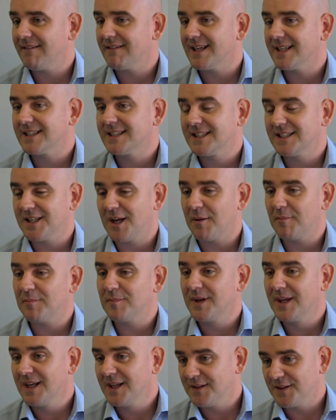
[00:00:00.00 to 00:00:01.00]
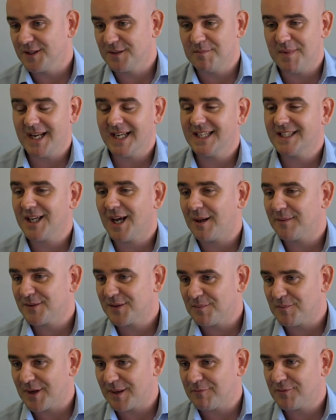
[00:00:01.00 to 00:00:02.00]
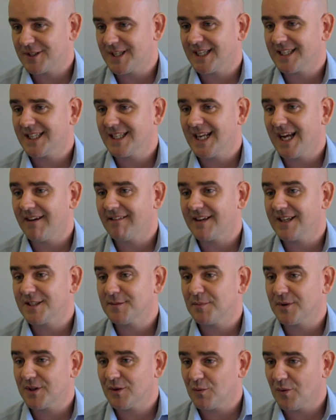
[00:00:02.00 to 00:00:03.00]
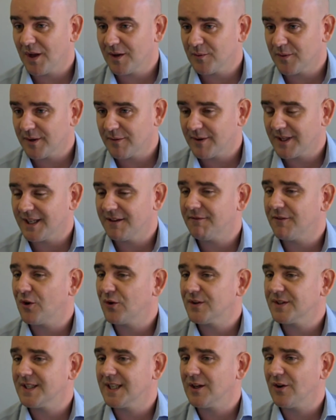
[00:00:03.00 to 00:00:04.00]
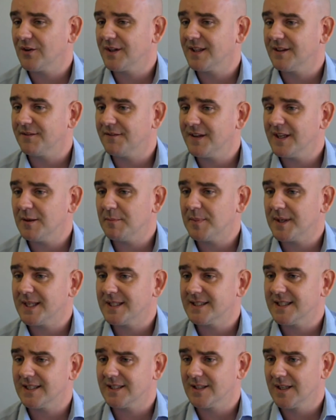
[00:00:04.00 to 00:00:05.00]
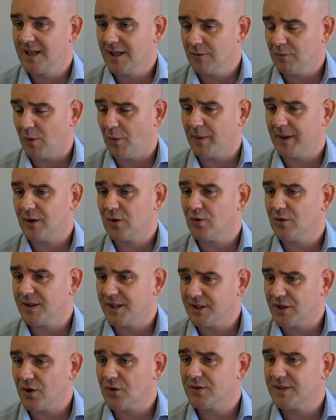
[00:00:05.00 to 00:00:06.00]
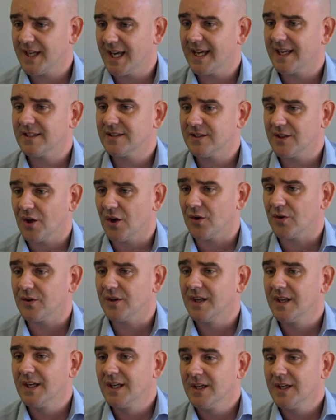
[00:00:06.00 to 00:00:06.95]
area. There's many types of marine protected areas, but the one we're really focusing on in the Philippines is what we call the no-take zone.